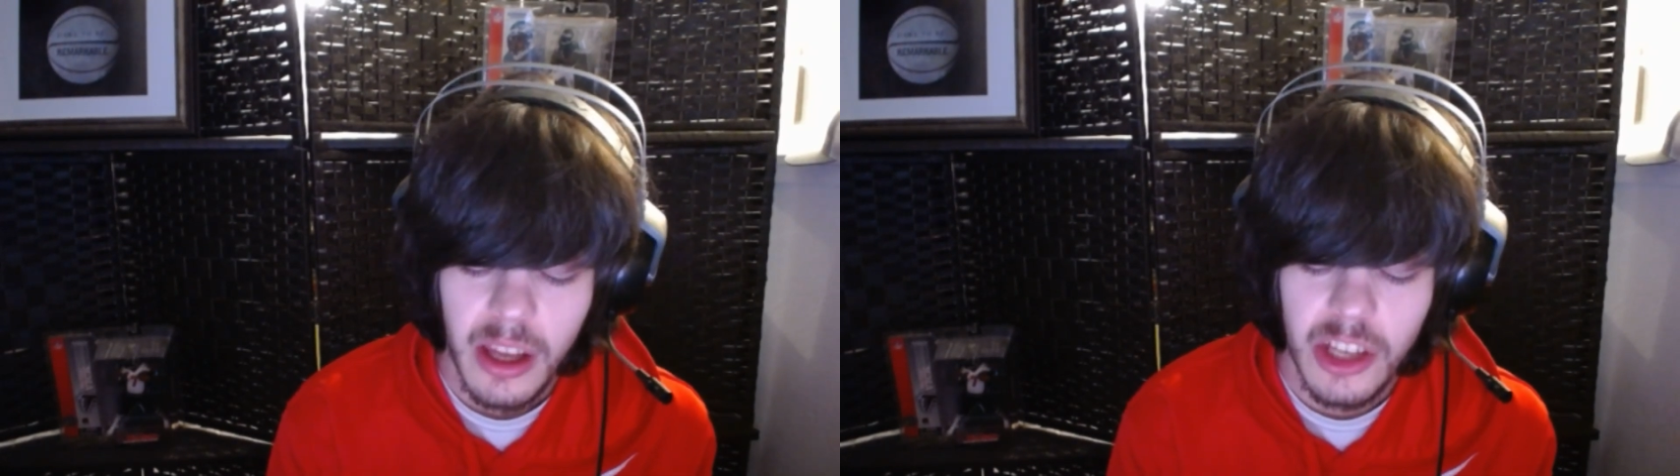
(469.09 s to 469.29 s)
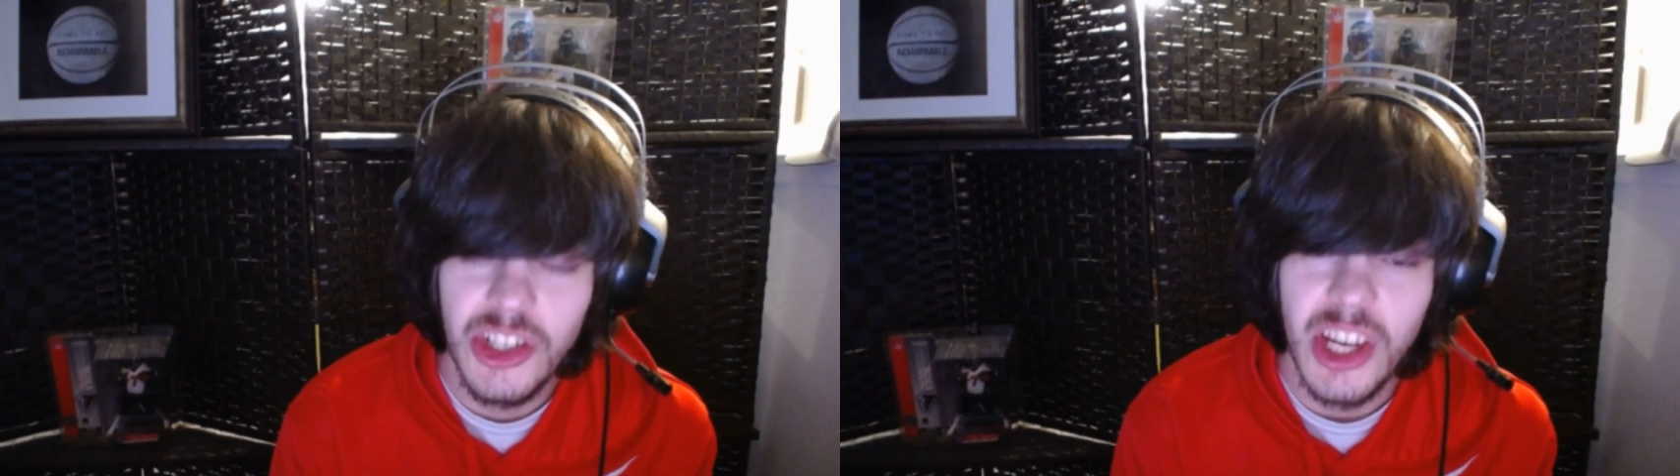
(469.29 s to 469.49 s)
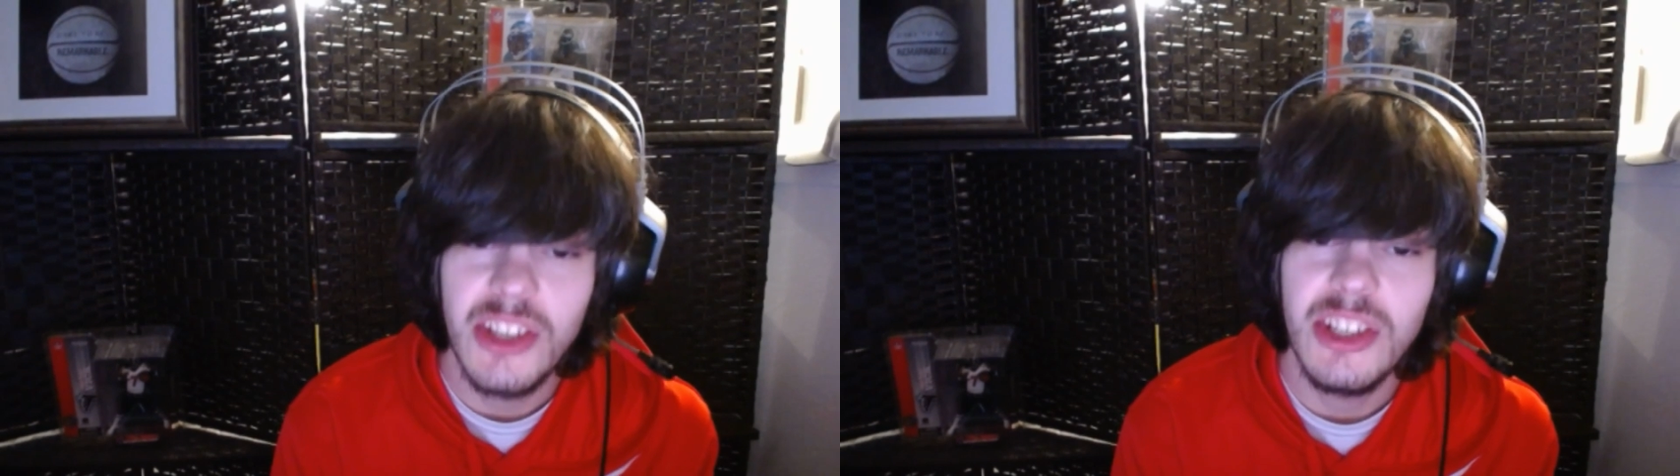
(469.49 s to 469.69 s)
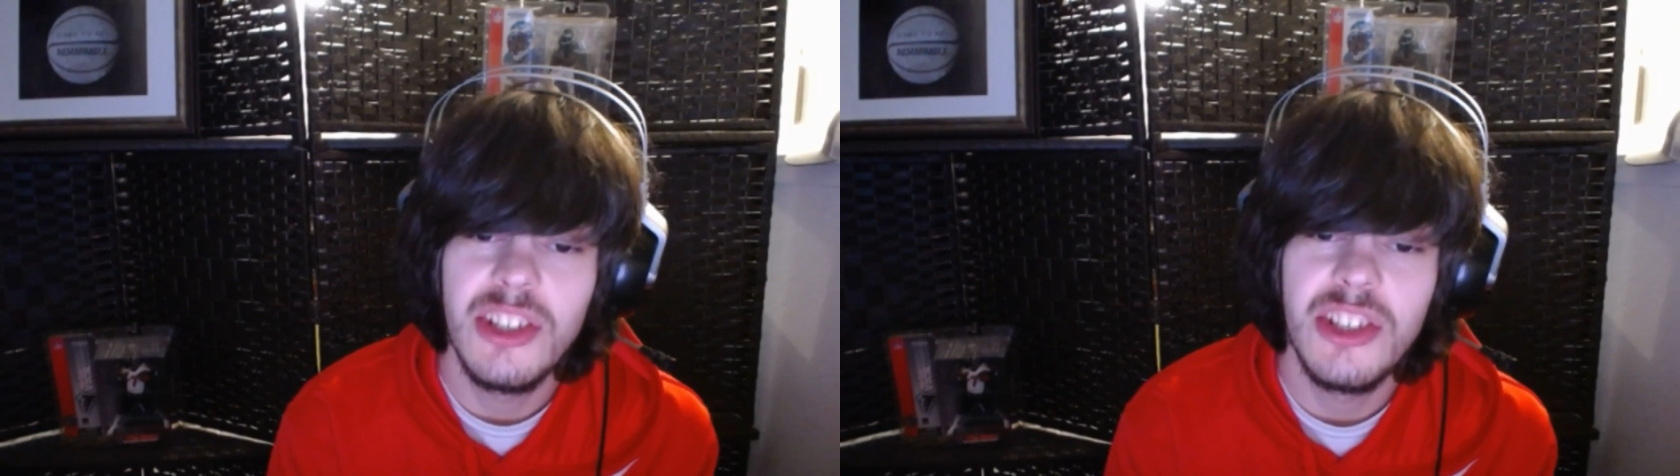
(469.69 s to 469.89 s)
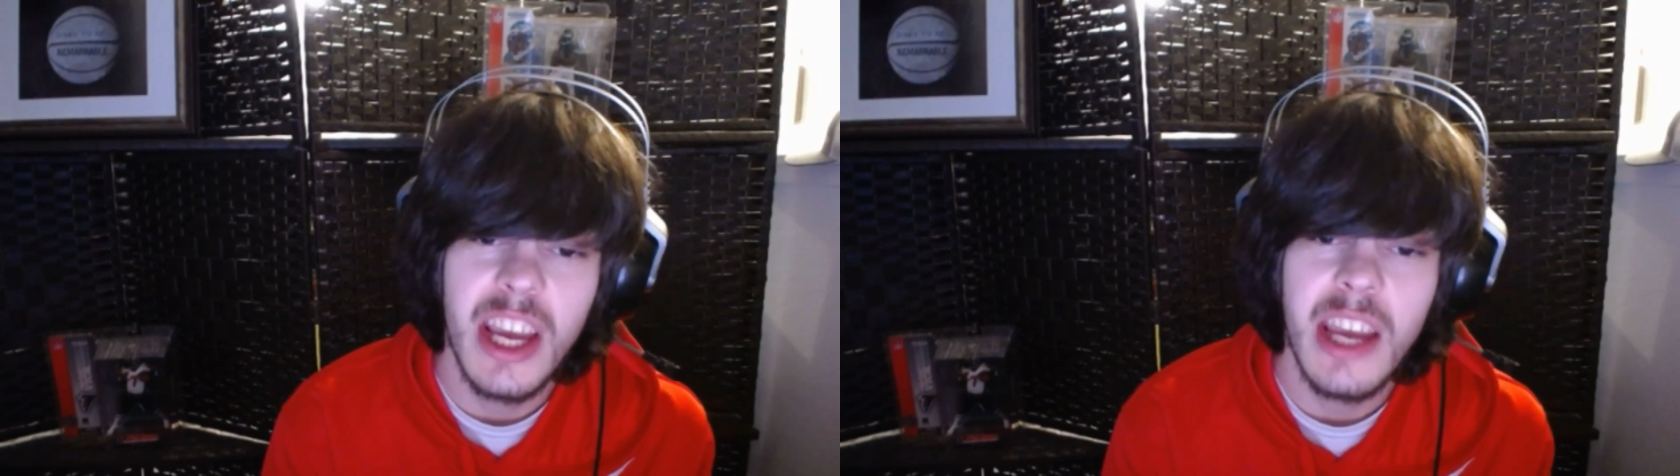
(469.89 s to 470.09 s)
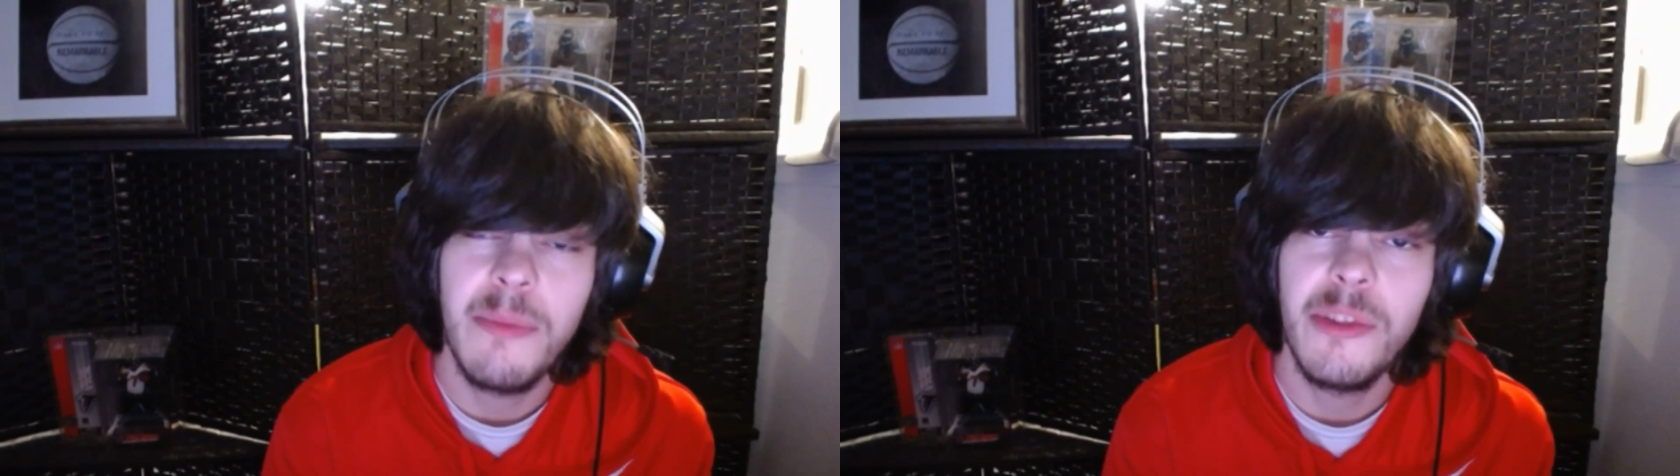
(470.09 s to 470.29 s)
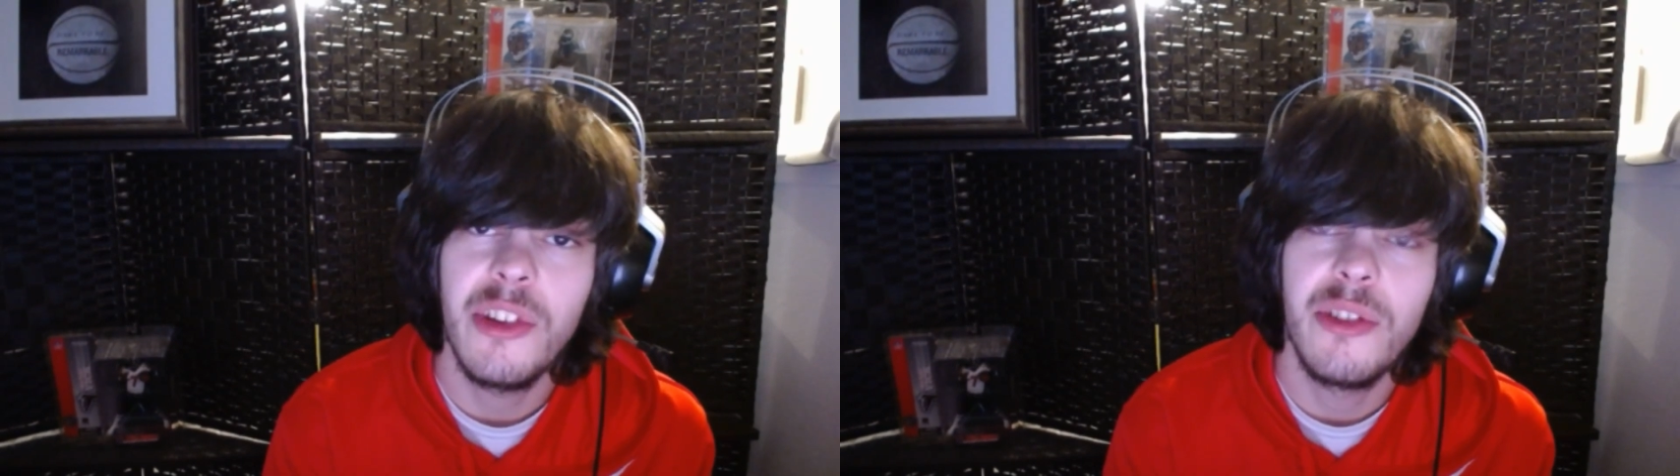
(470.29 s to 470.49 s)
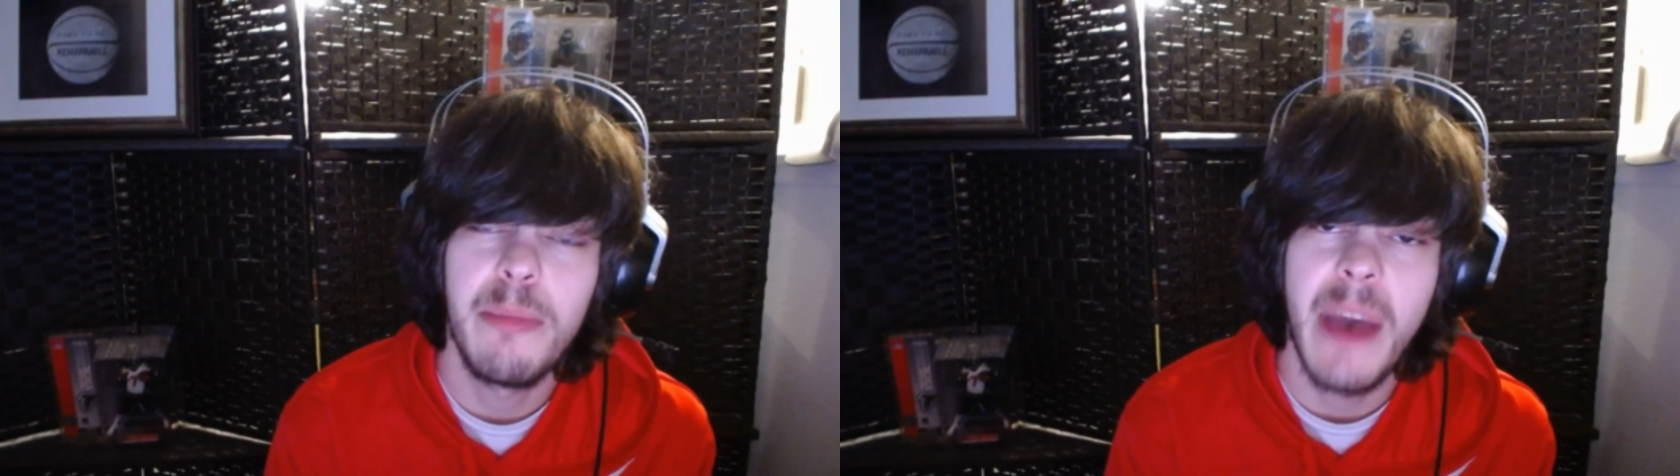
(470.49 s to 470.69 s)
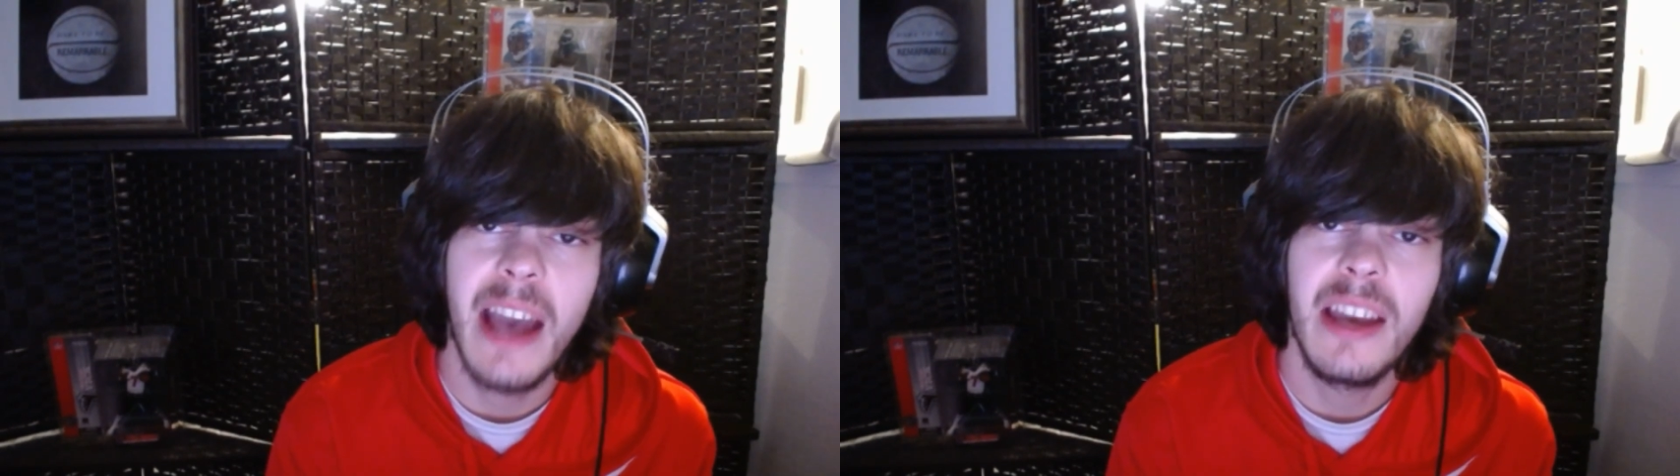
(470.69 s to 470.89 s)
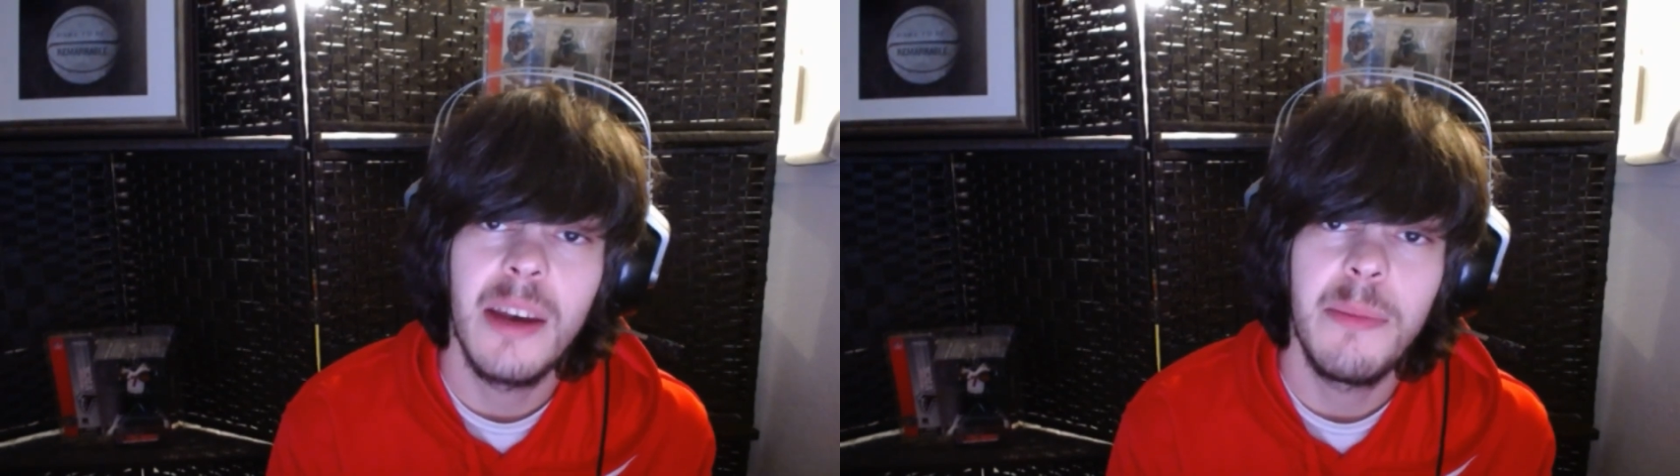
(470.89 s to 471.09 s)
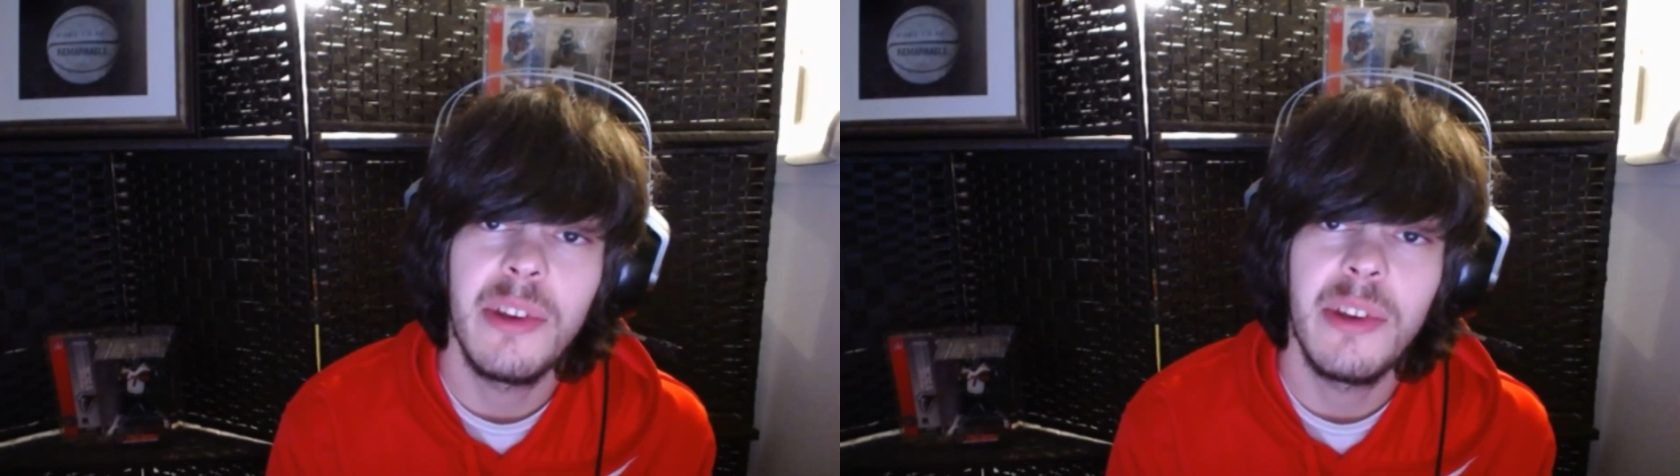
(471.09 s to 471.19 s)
Jesse James, his backup,